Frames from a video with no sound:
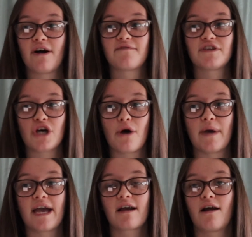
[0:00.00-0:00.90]
of the
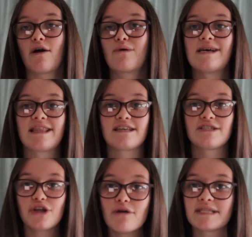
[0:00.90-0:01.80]
topic along with
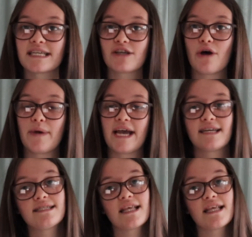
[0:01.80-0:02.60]
synoptic topics,